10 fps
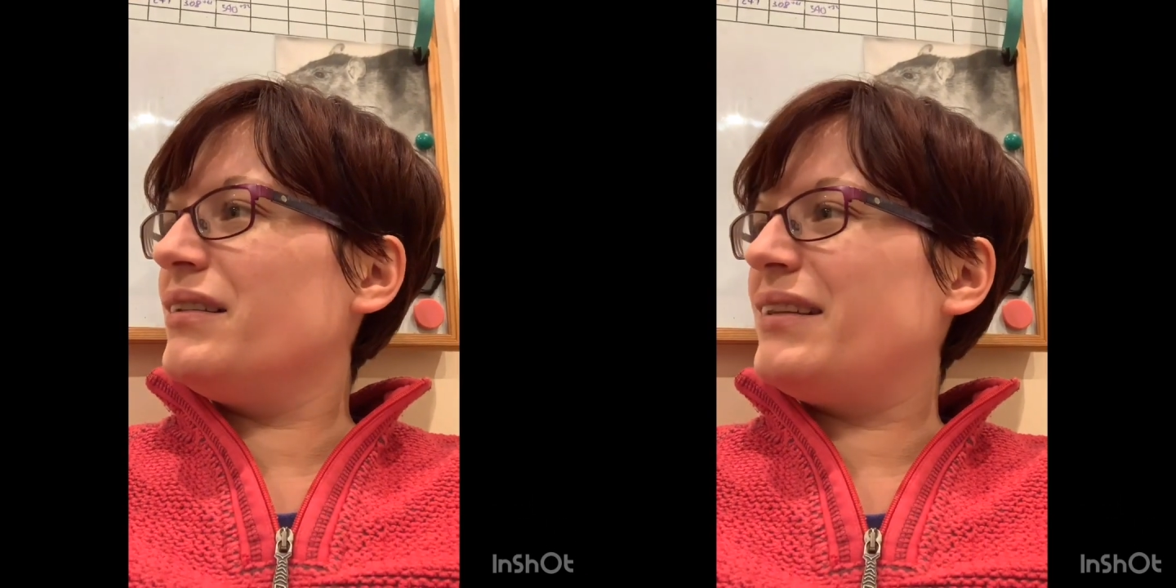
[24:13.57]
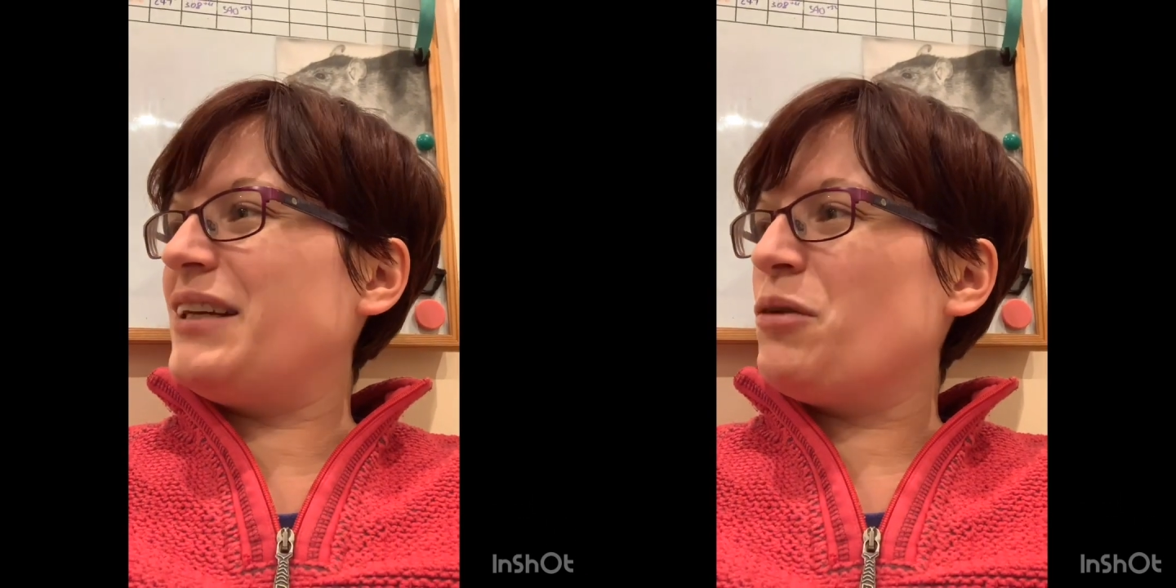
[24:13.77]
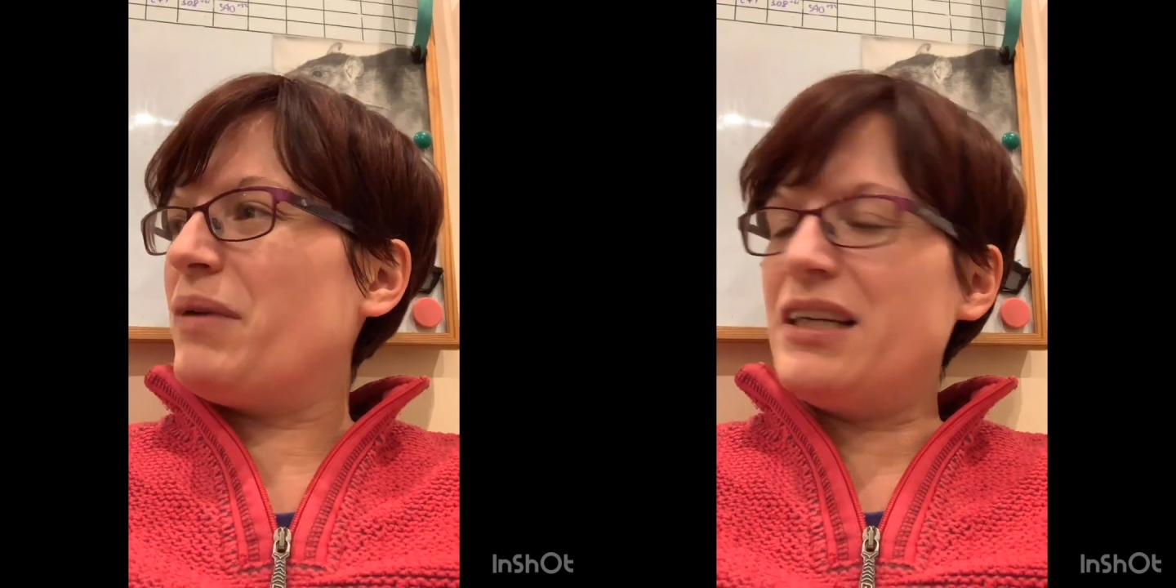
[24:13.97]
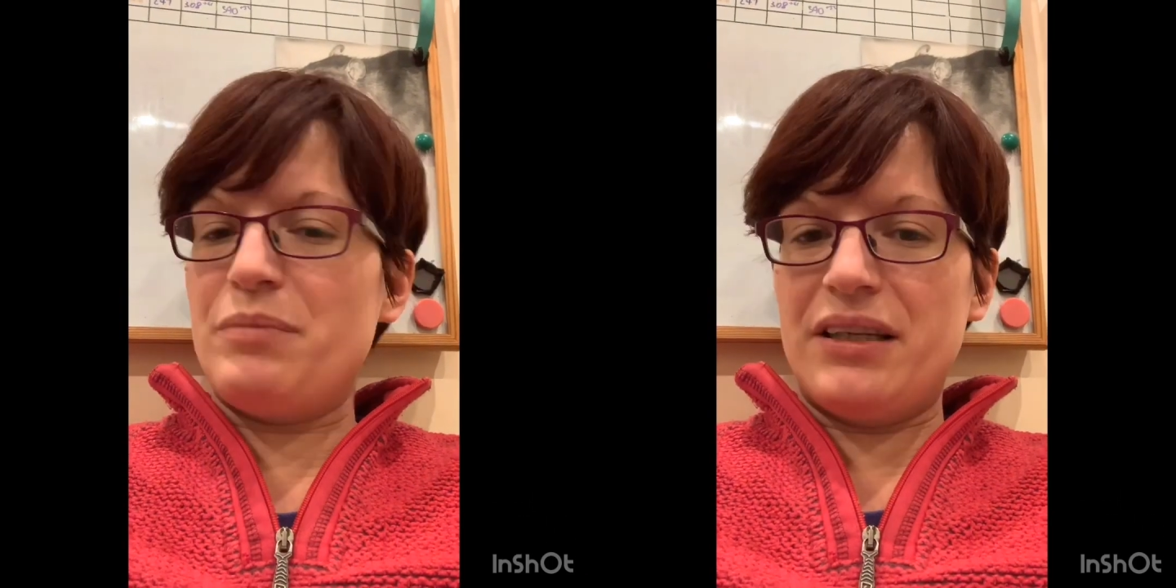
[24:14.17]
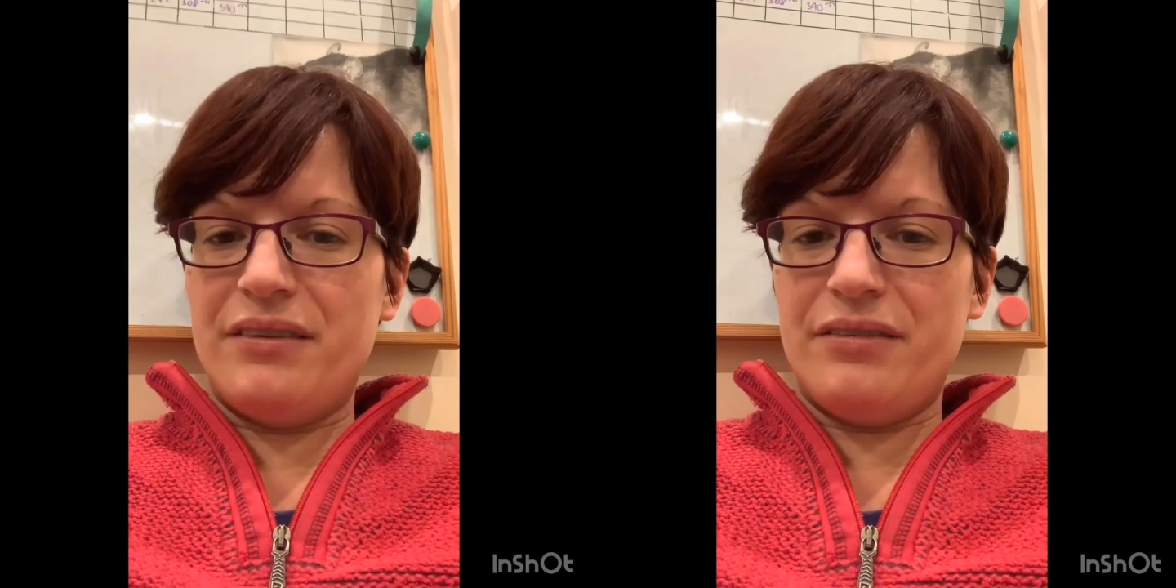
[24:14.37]
They don't mind a
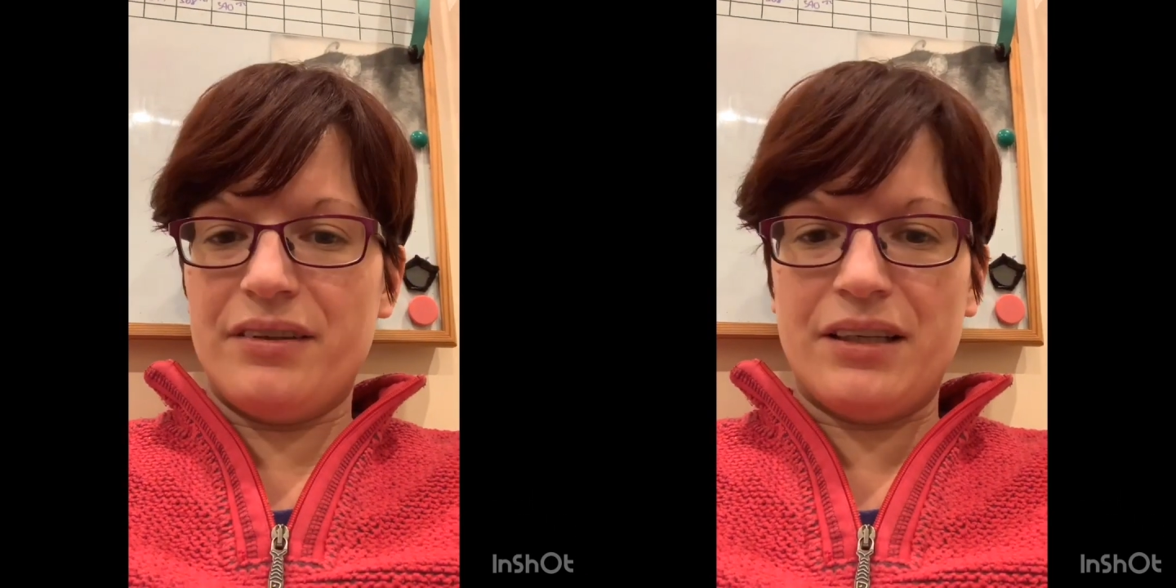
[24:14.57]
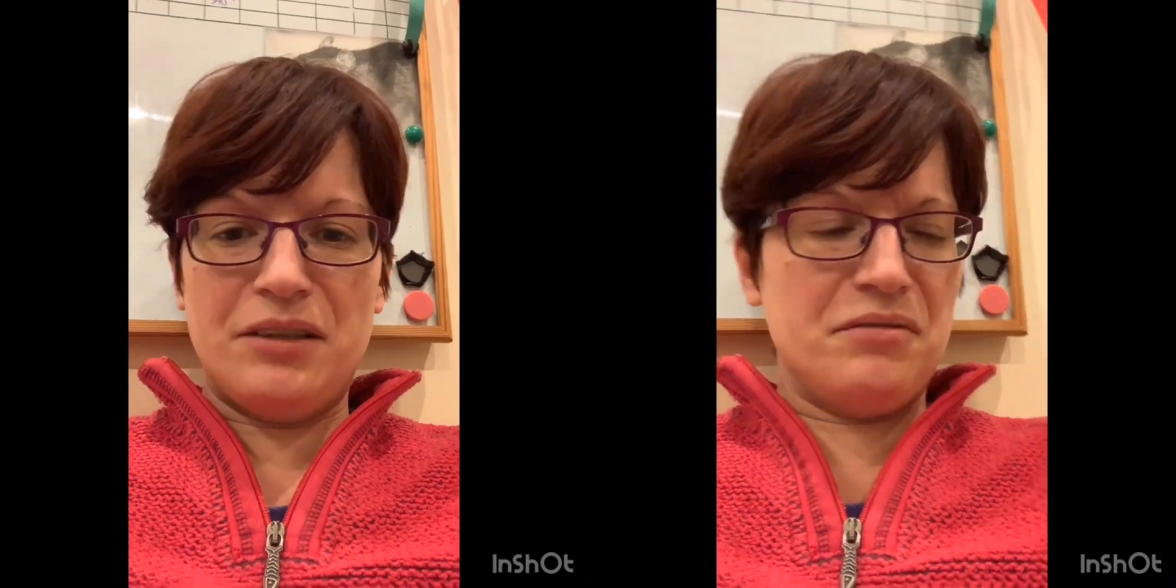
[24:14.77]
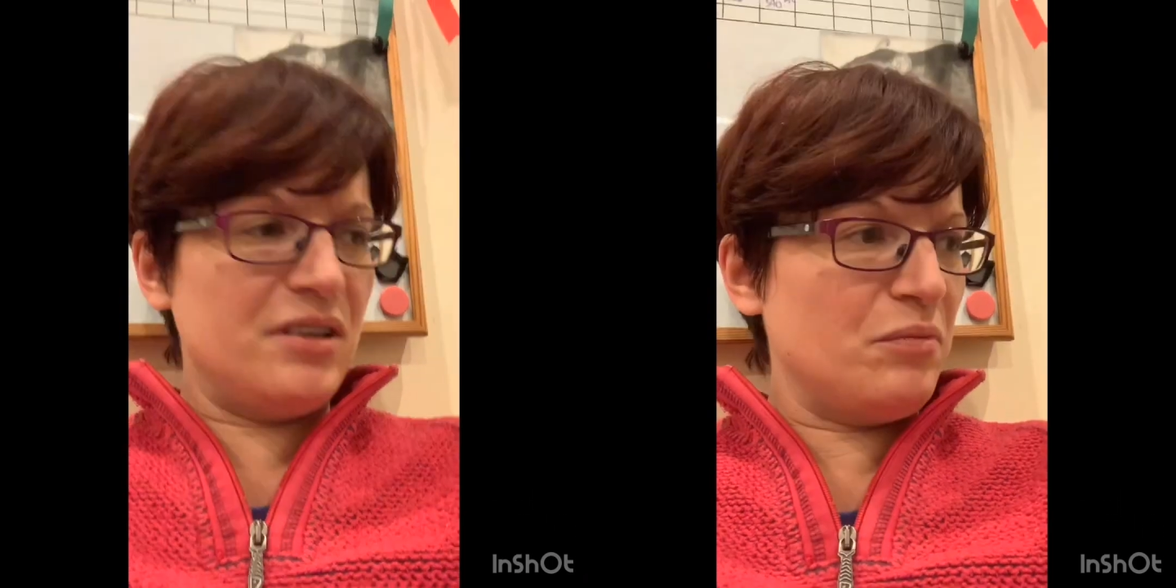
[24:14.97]
bit of kind of the